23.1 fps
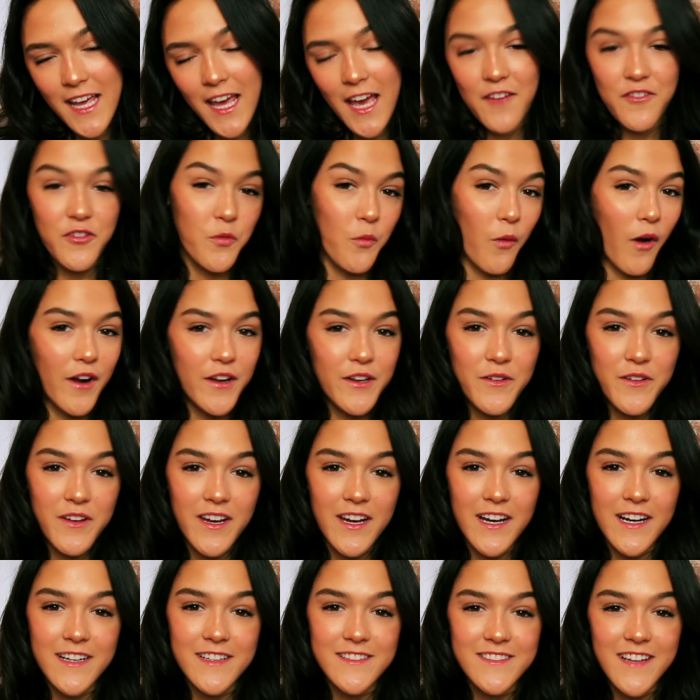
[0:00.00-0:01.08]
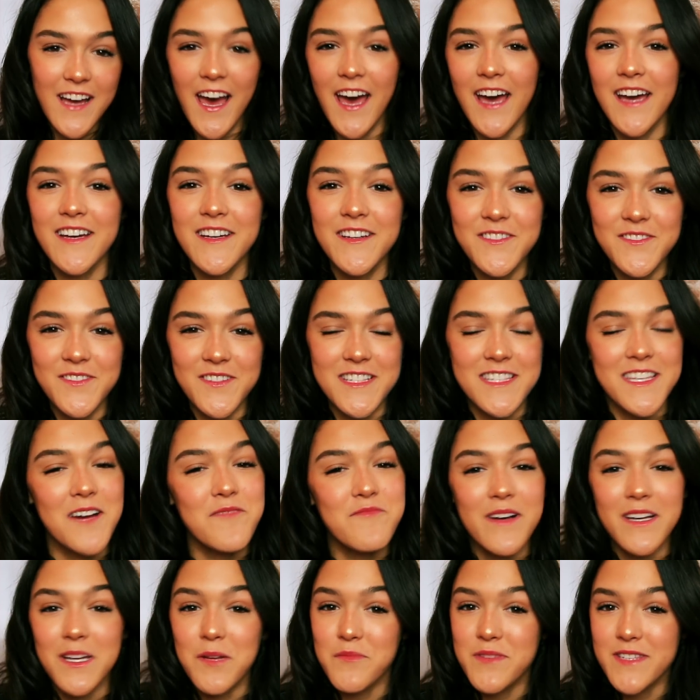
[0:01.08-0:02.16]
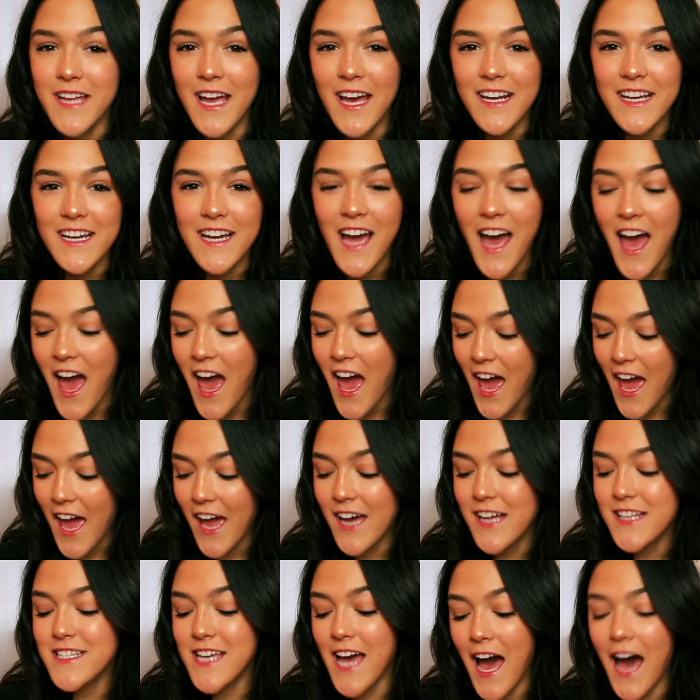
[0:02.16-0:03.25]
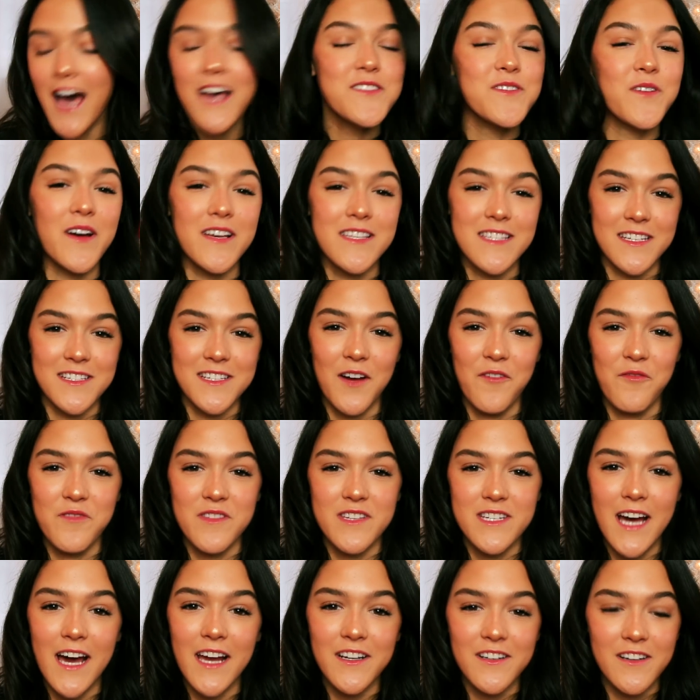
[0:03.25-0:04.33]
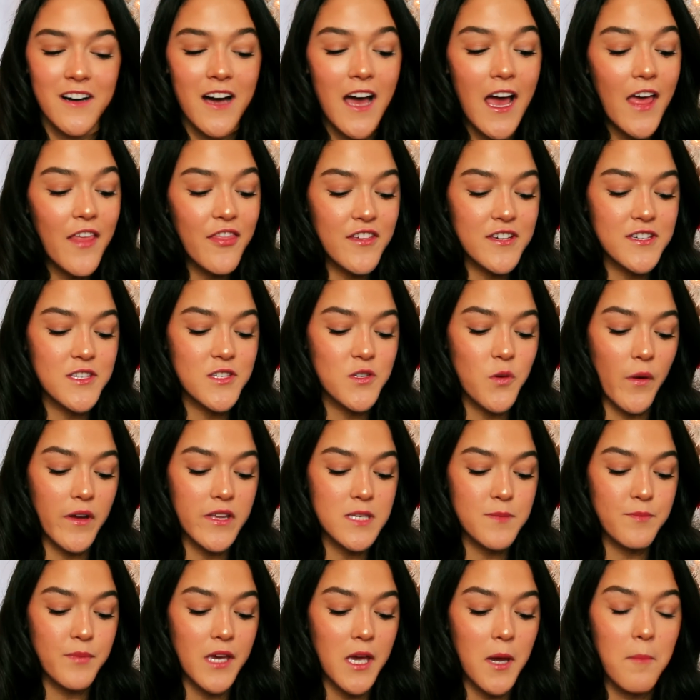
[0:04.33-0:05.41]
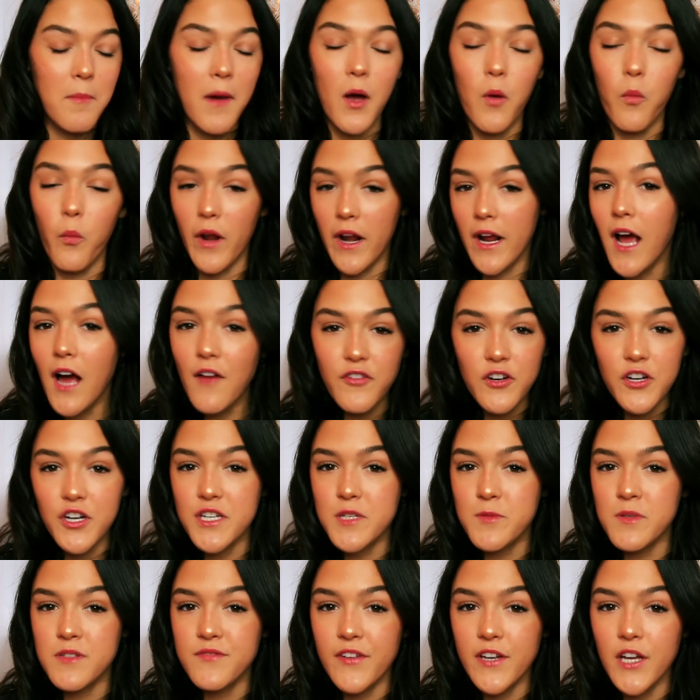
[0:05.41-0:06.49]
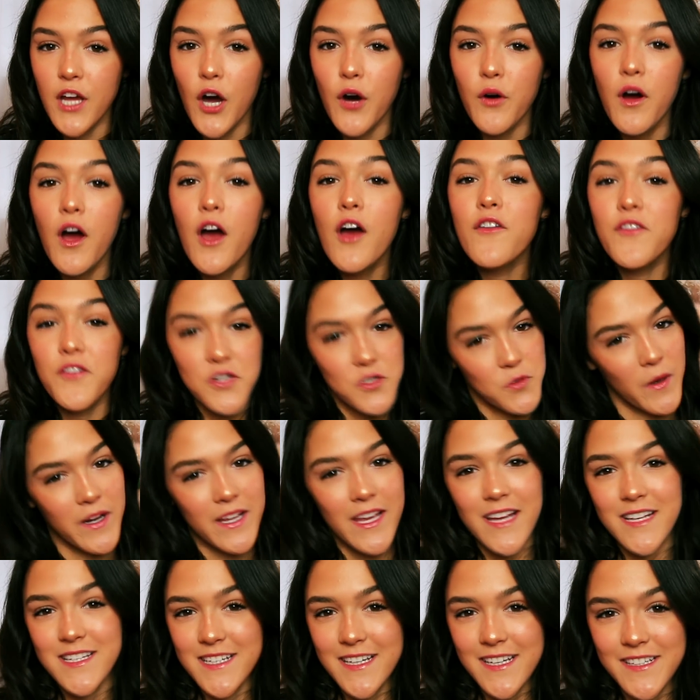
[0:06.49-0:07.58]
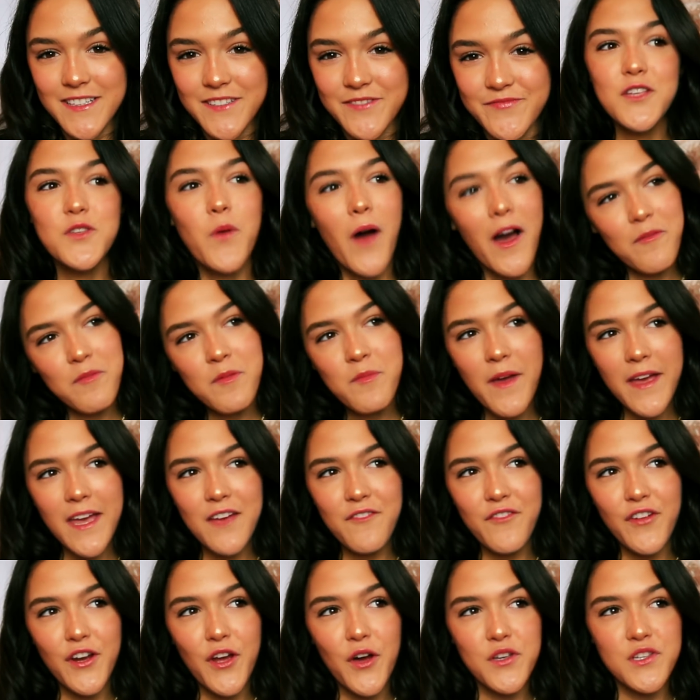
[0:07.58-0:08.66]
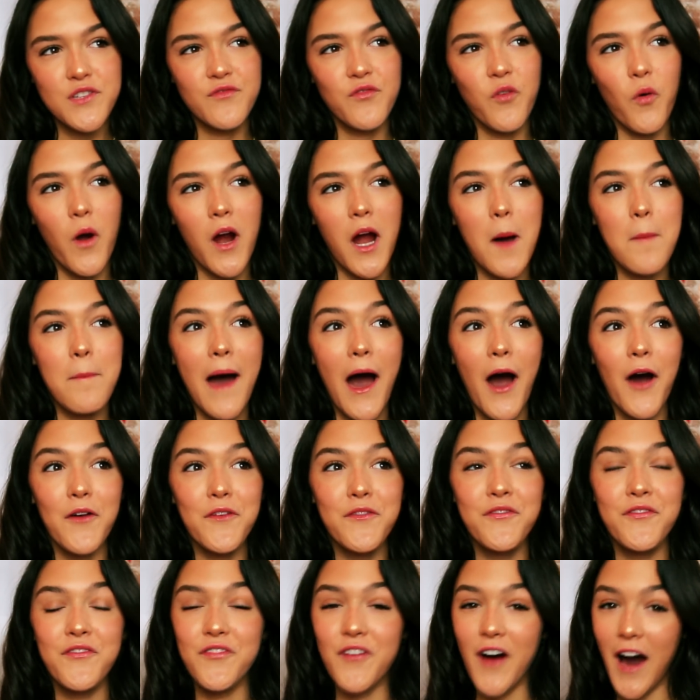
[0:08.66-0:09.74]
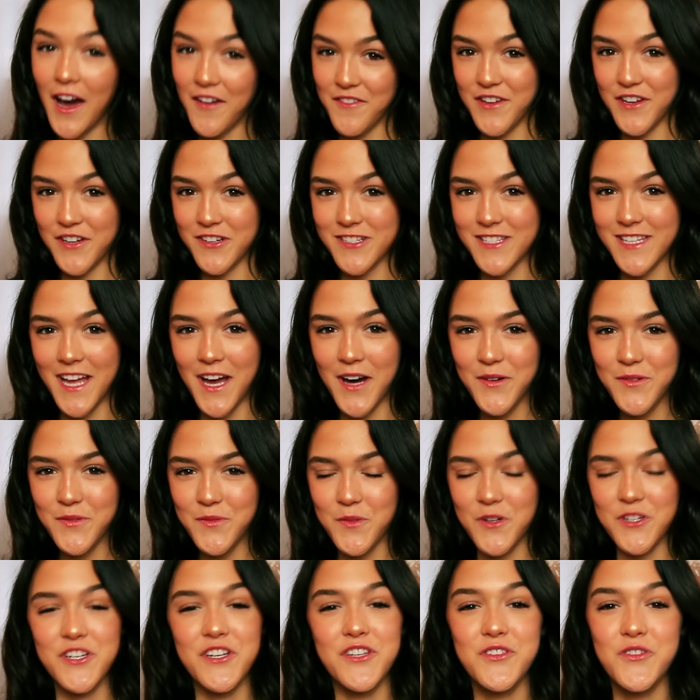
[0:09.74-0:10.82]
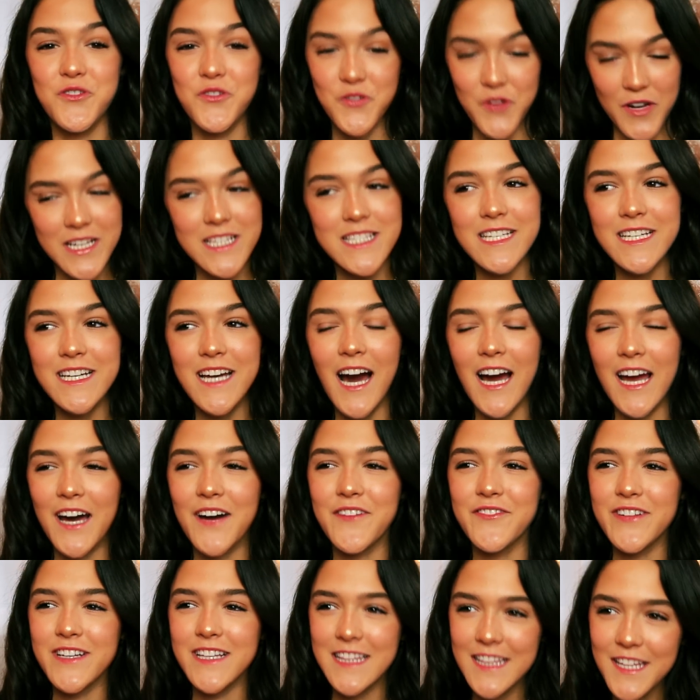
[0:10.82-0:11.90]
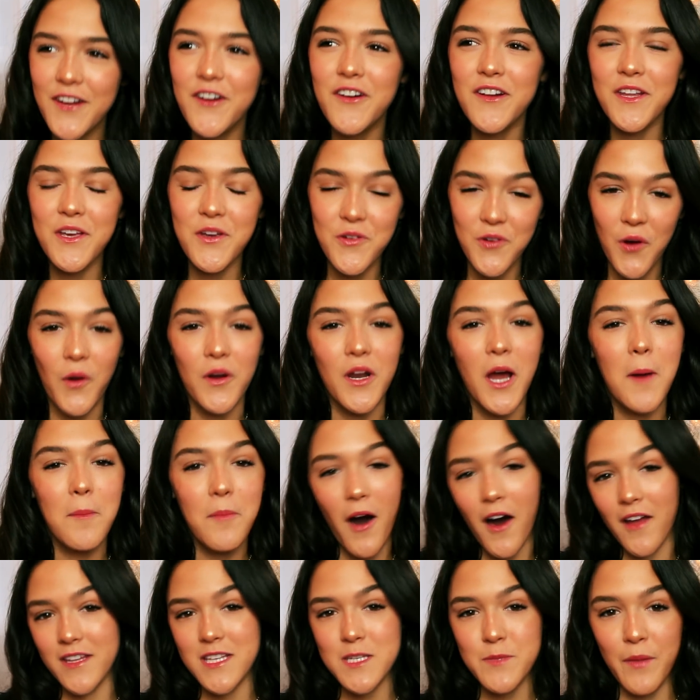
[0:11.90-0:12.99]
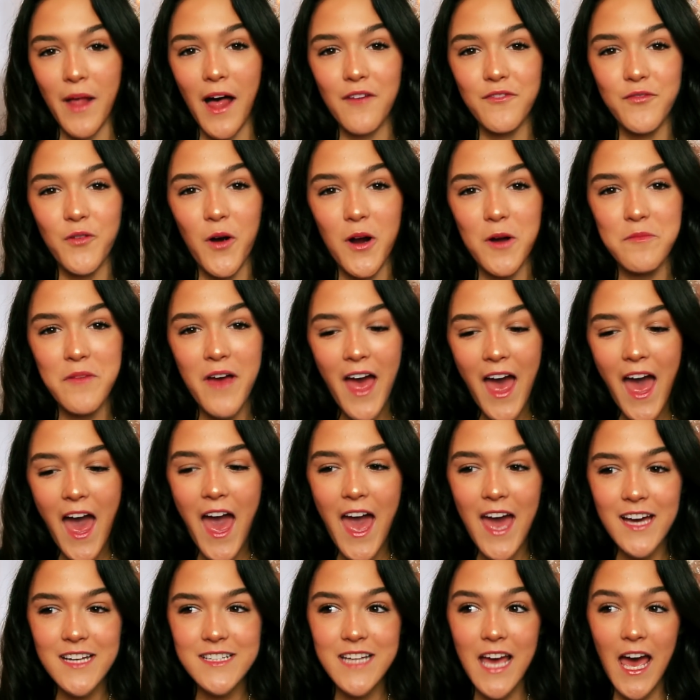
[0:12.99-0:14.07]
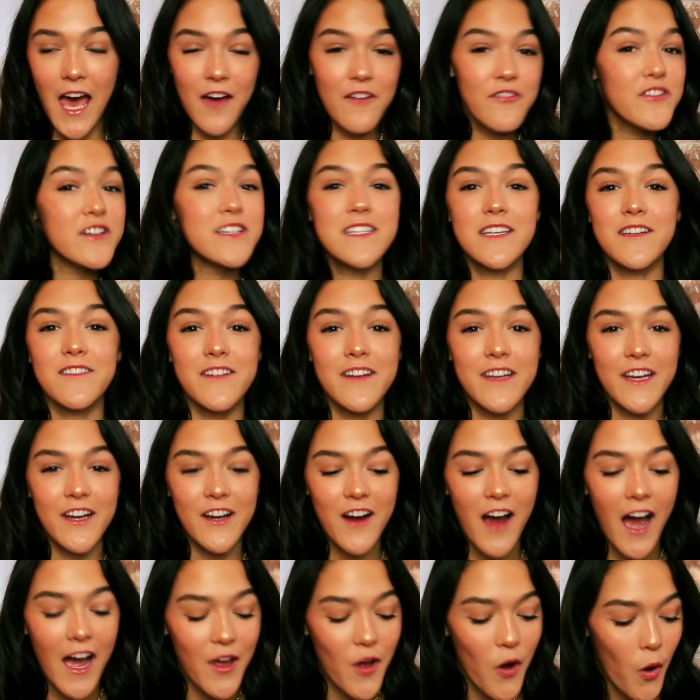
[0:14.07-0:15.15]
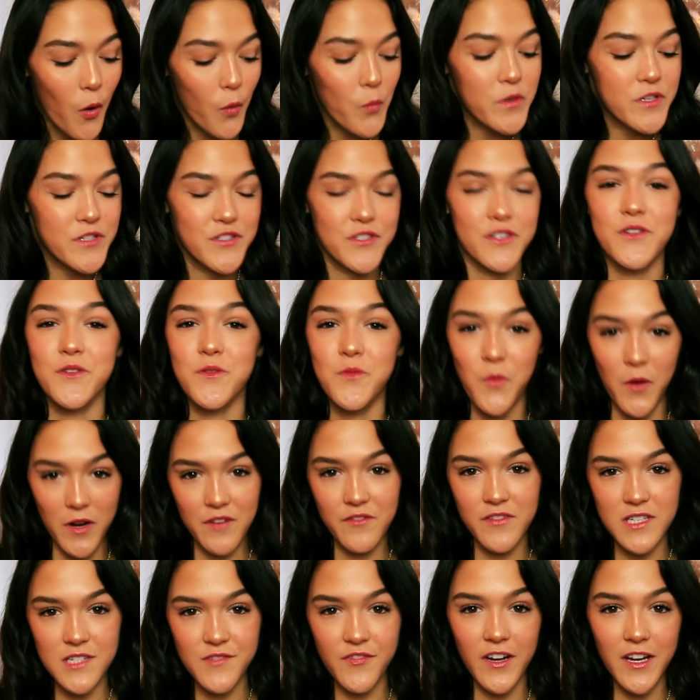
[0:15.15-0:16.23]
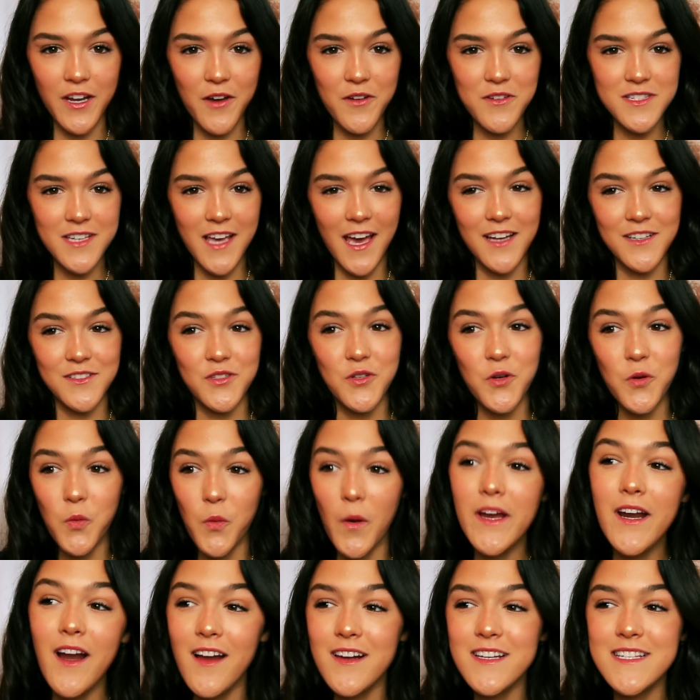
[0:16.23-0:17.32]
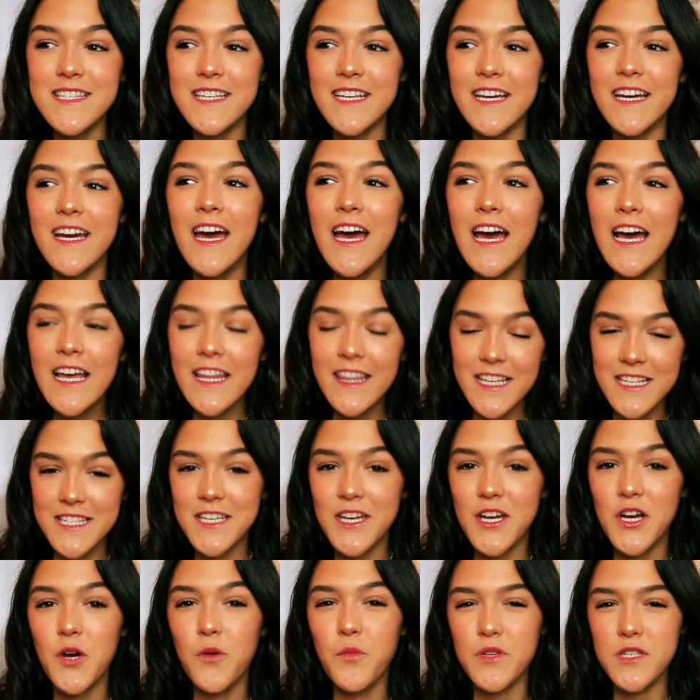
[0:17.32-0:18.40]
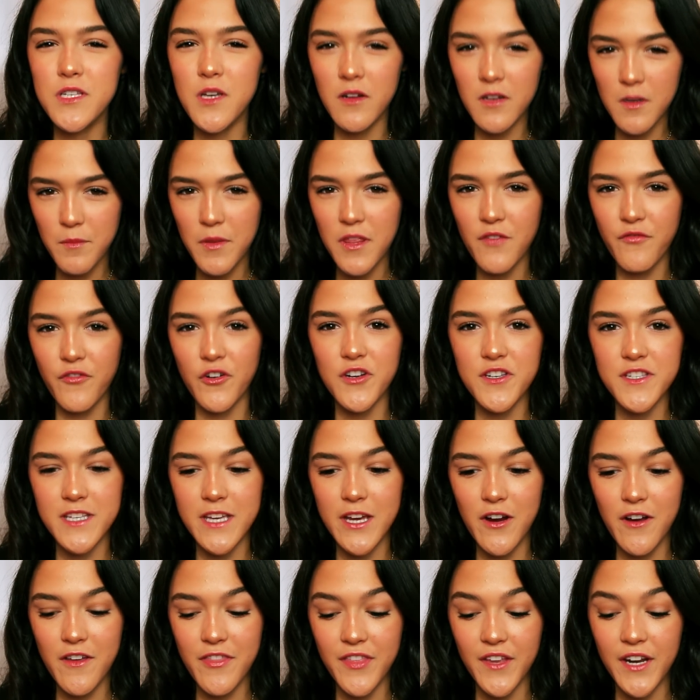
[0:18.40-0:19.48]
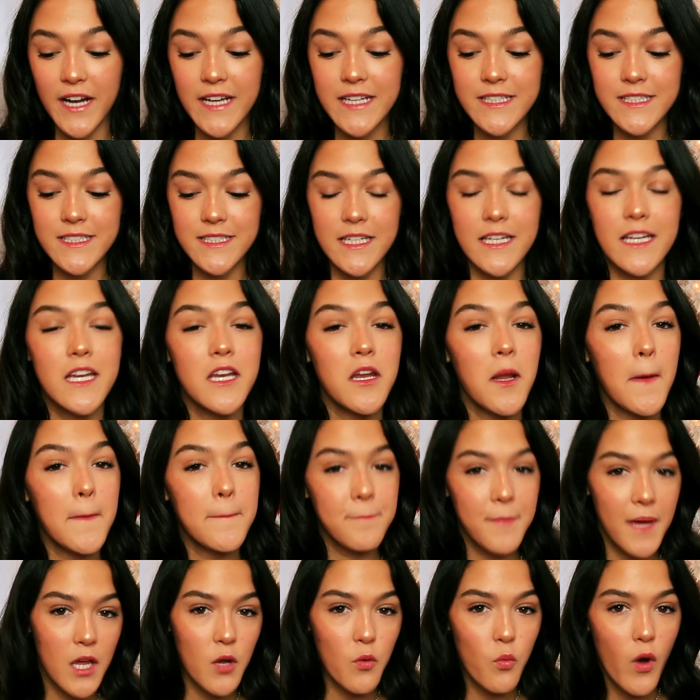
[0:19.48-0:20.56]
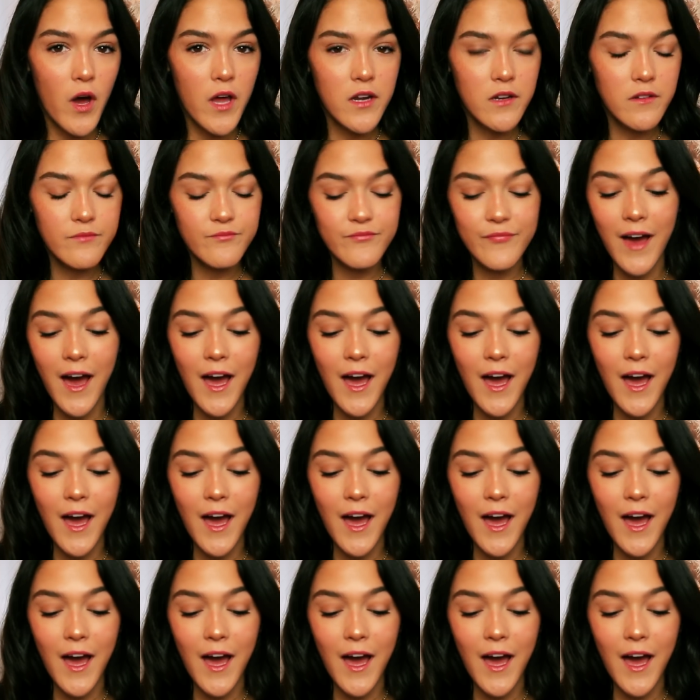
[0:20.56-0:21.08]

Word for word: If you aren't new here, hey, what's up? My name's Danny, and as you guys can tell from the title, this is going to be my What I Got for Christmas video for twenty eighteen. So I've been making videos for about five years now, which is crazy. I have literally grown up on this platform, and every single year I always do one of these videos. And quite honestly, this year was going to be the first year that I didn't make one.